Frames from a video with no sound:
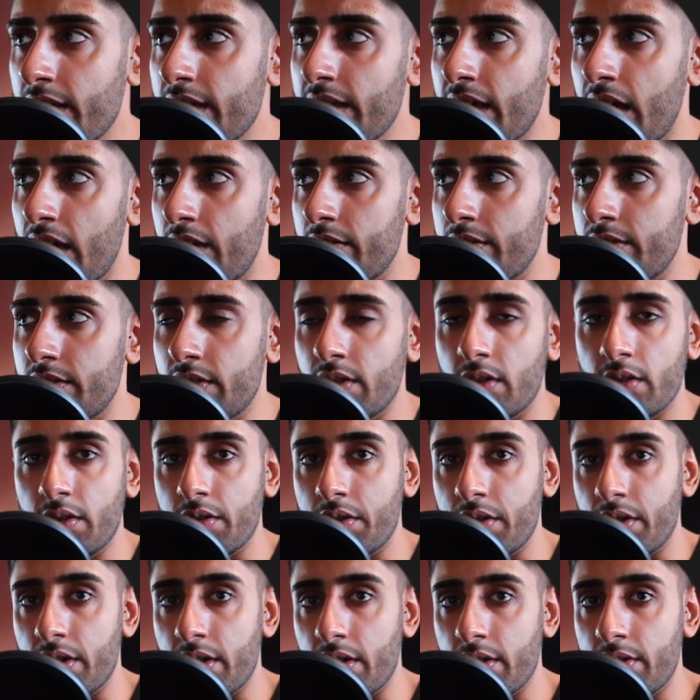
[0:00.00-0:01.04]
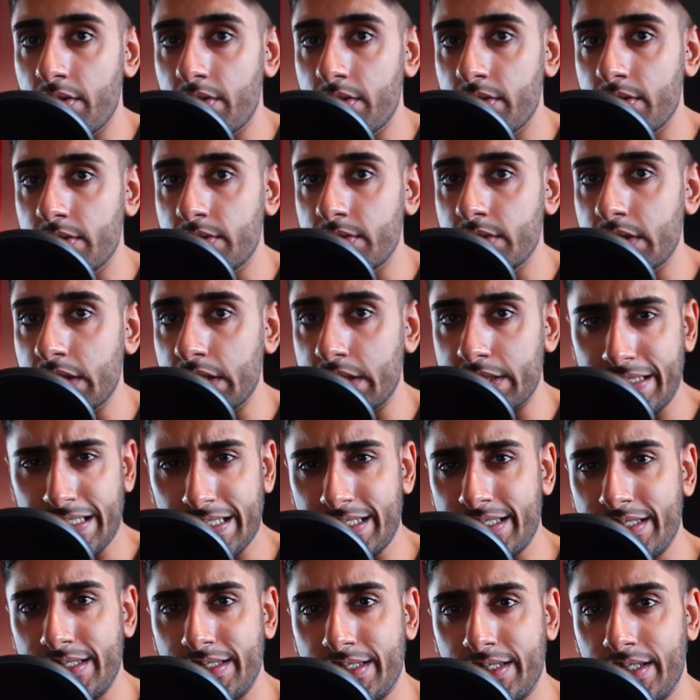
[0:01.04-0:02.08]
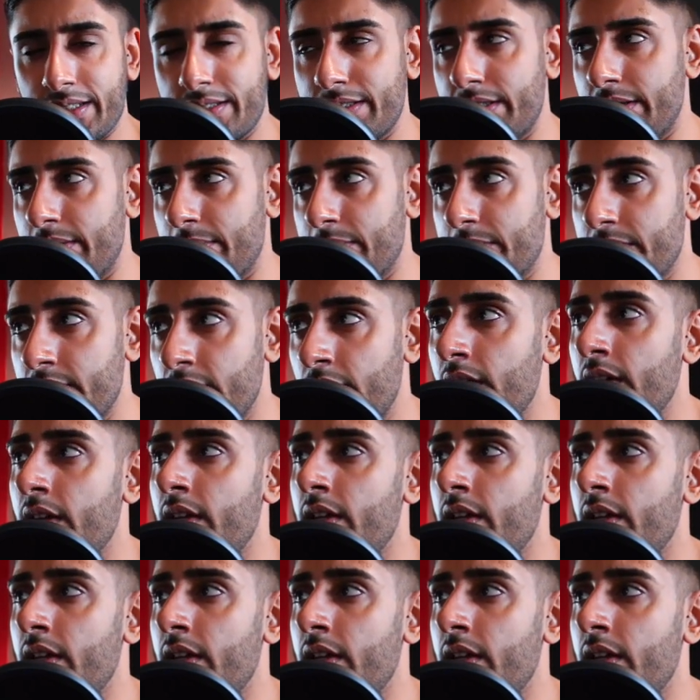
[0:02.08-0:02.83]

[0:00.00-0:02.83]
count no longer exists, it seems,